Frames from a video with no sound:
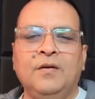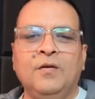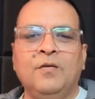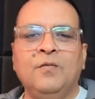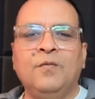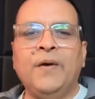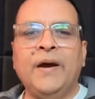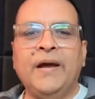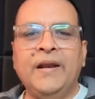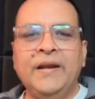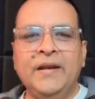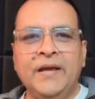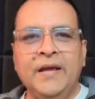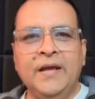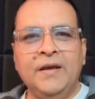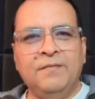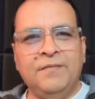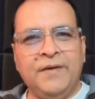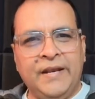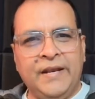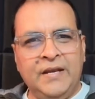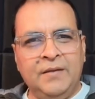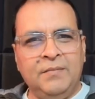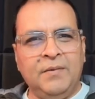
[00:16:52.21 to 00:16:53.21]
when a
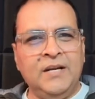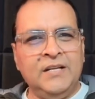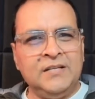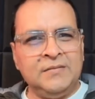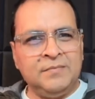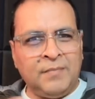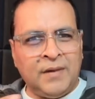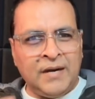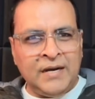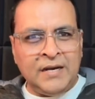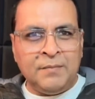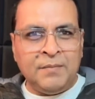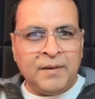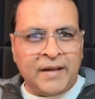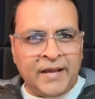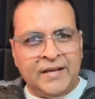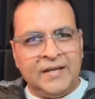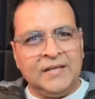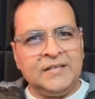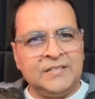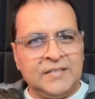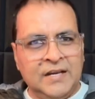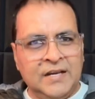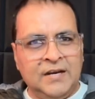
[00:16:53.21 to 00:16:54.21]
variable is multiplying
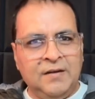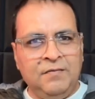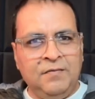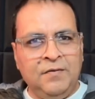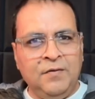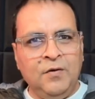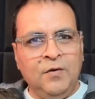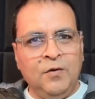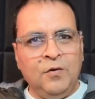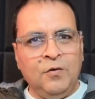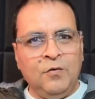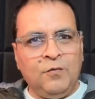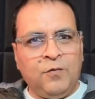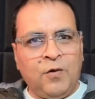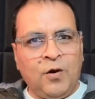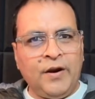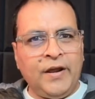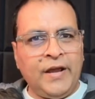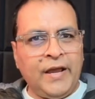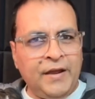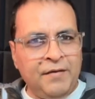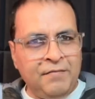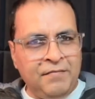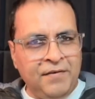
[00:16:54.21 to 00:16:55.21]
itself
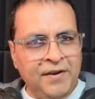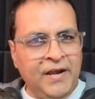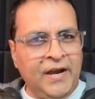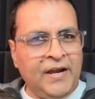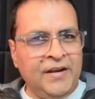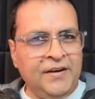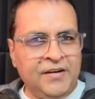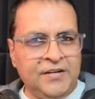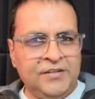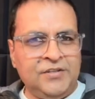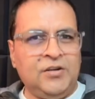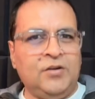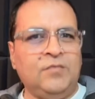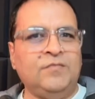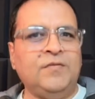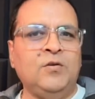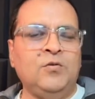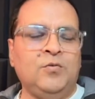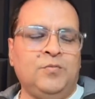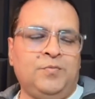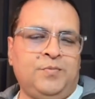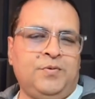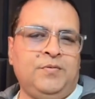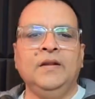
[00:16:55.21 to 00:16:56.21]
for every iteration of the
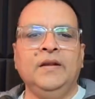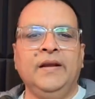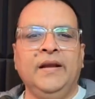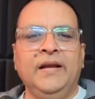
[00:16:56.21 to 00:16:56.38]
loop.